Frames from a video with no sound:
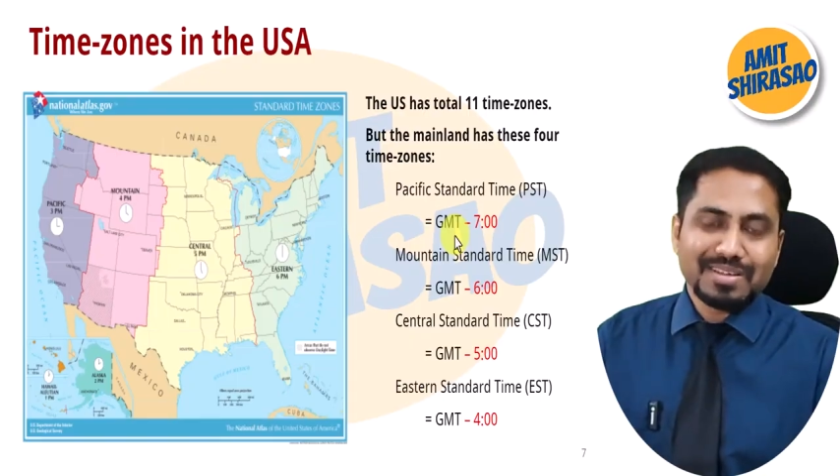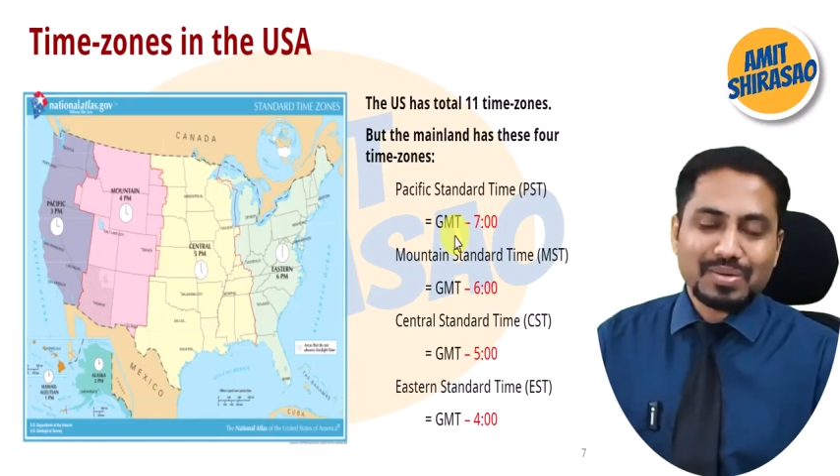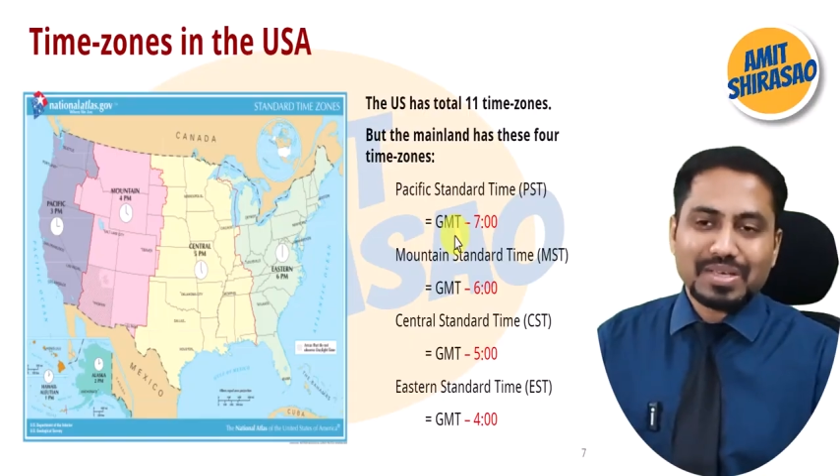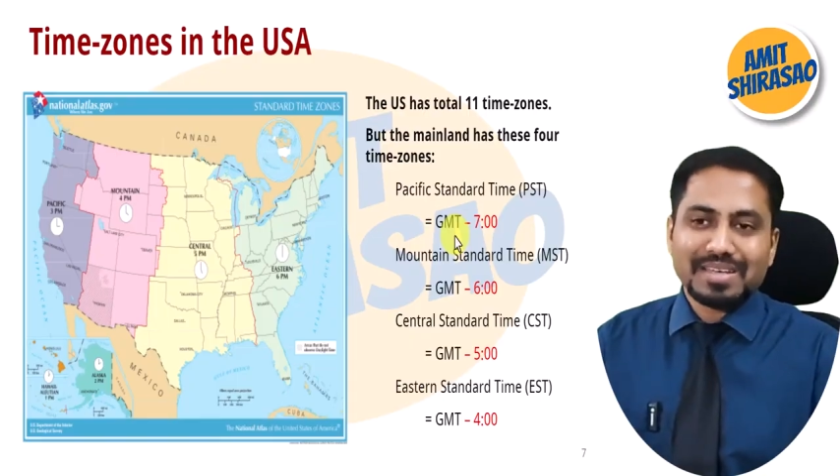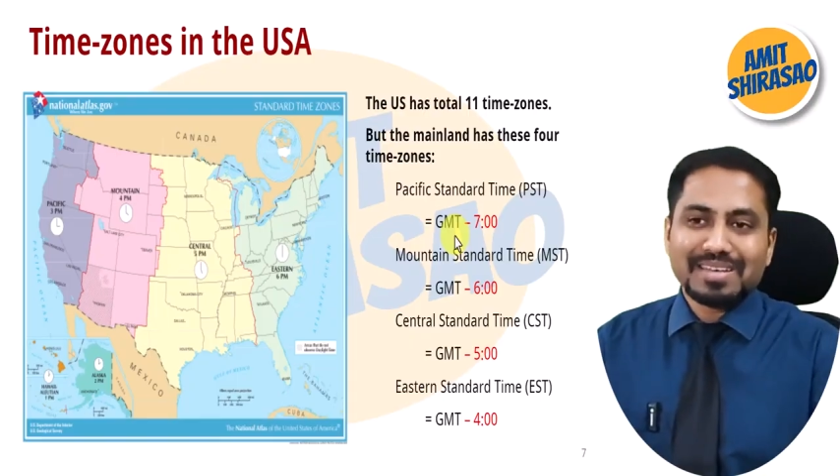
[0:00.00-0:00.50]

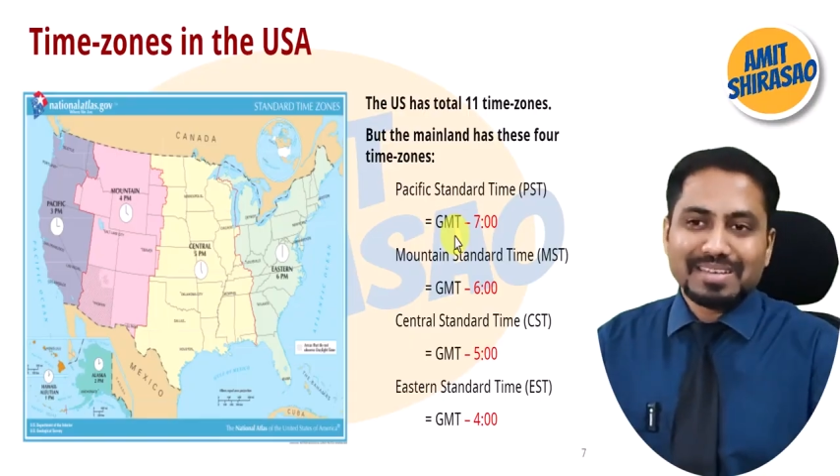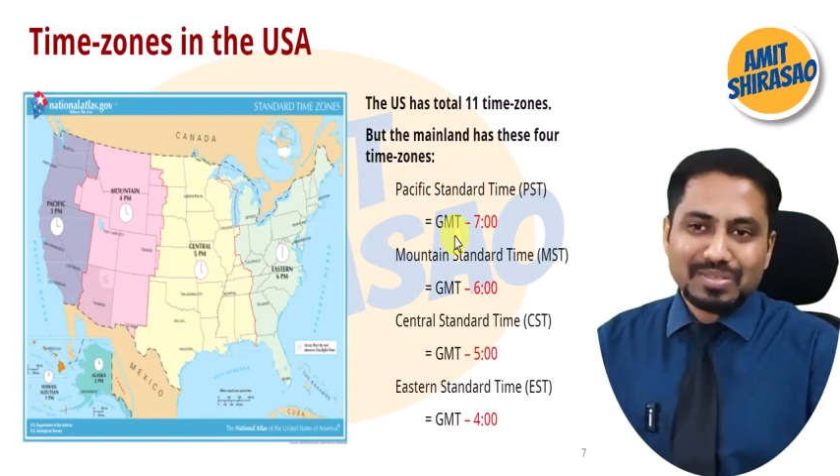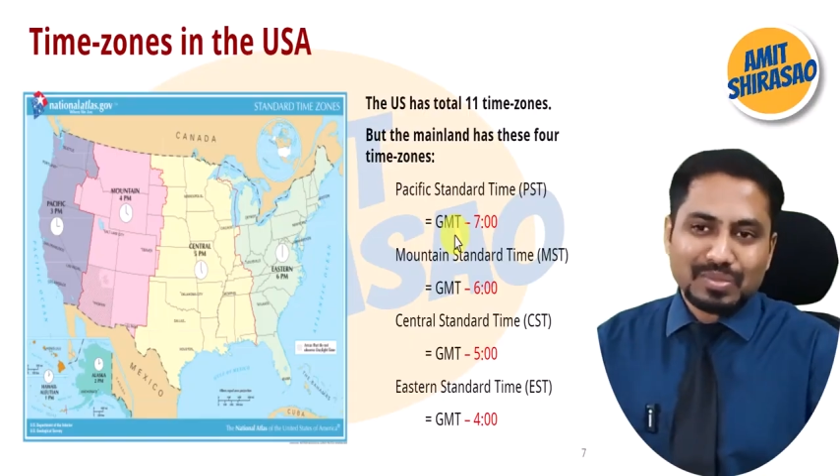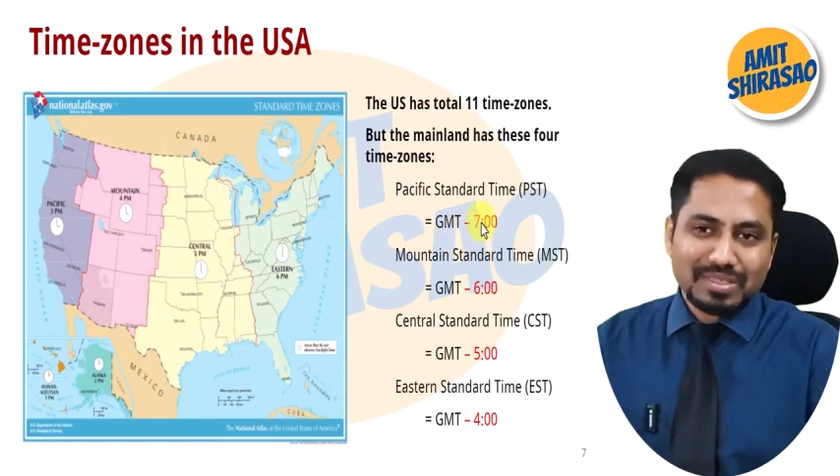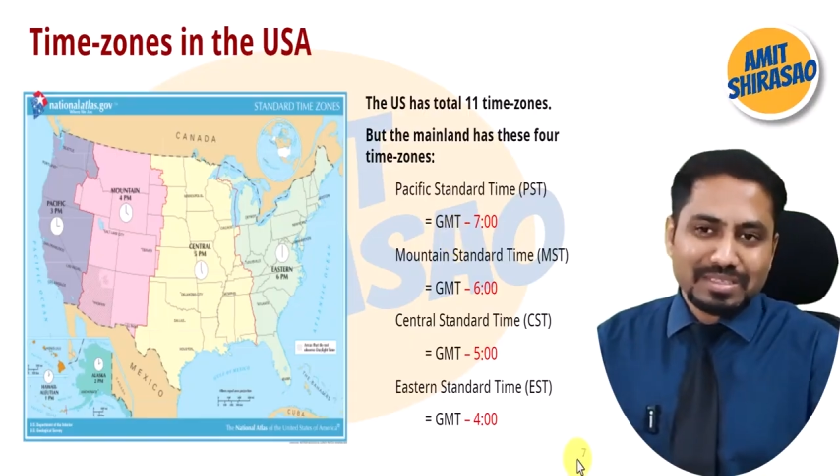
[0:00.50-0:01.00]
Okay,
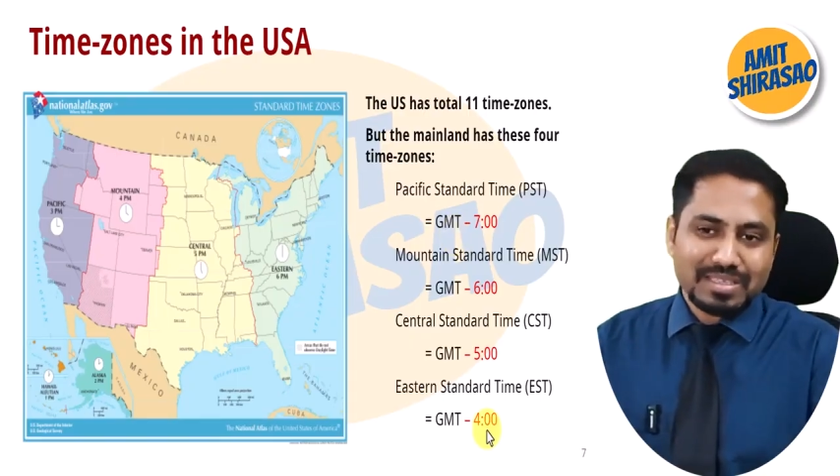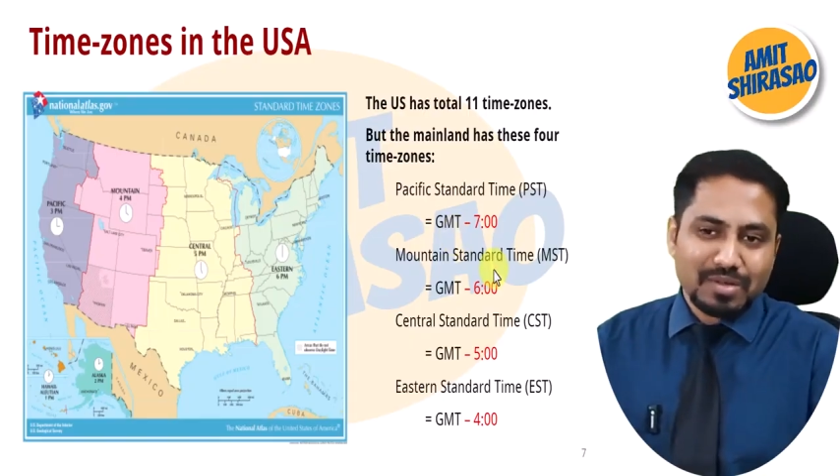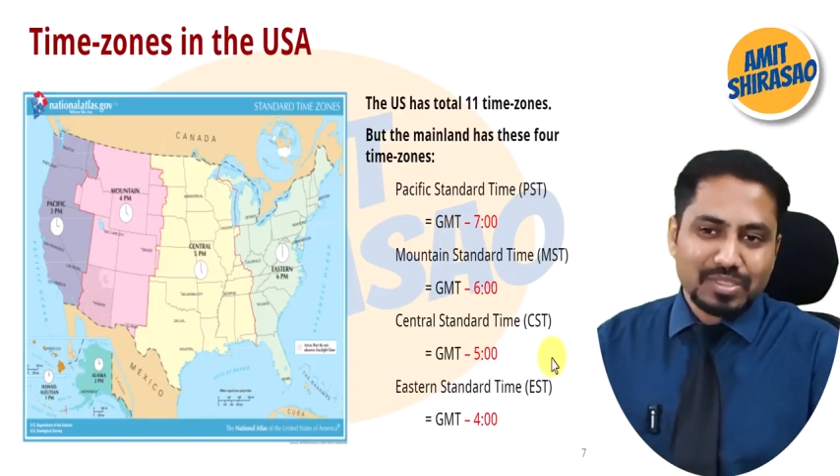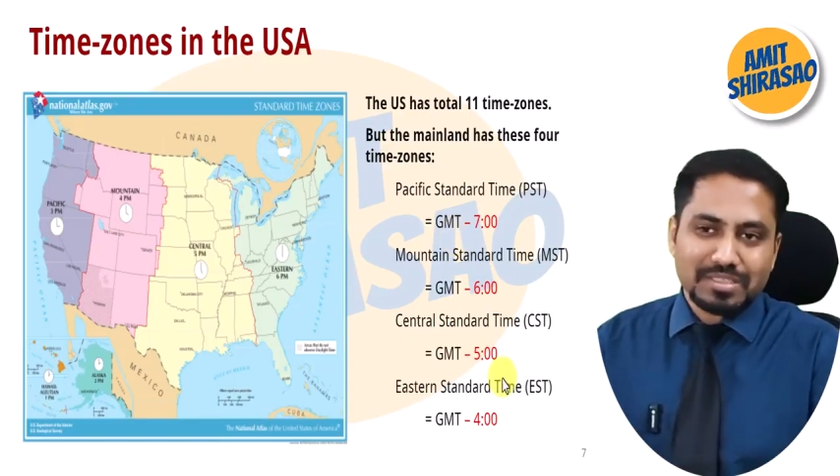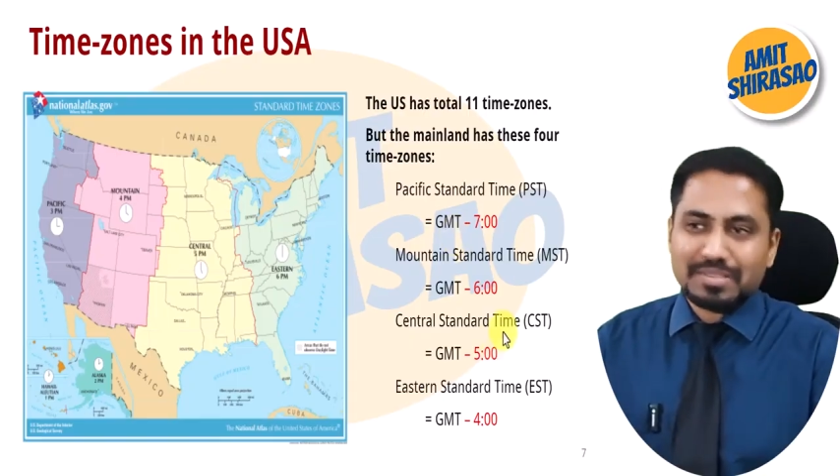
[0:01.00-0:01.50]
so this is
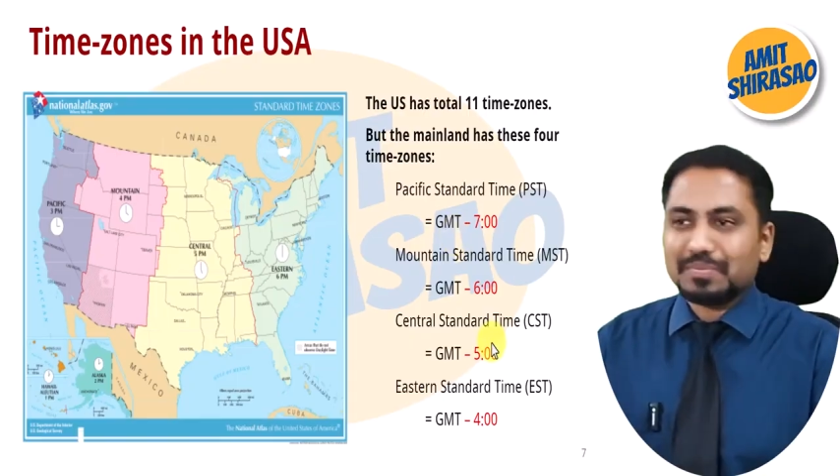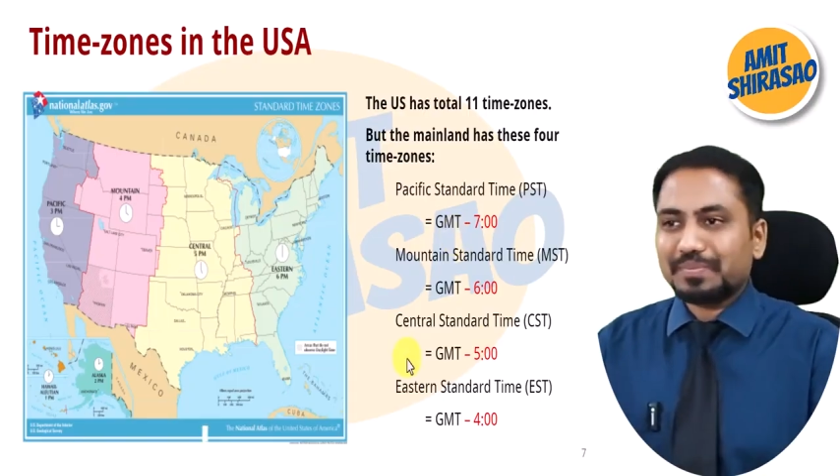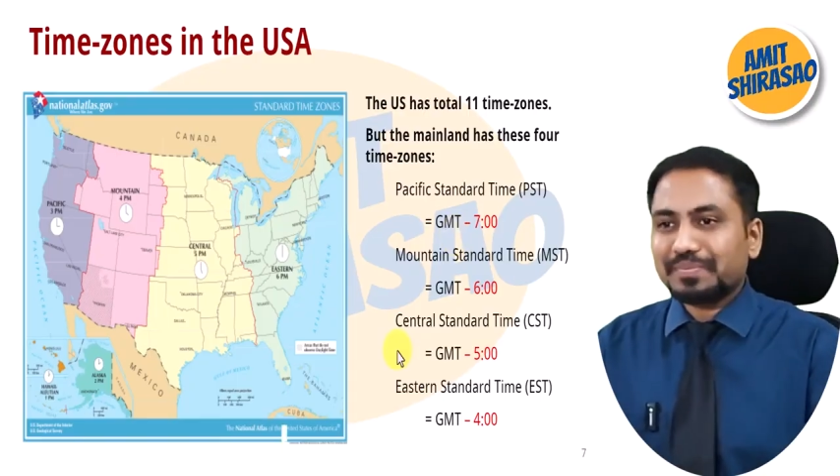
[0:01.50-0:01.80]
how it is.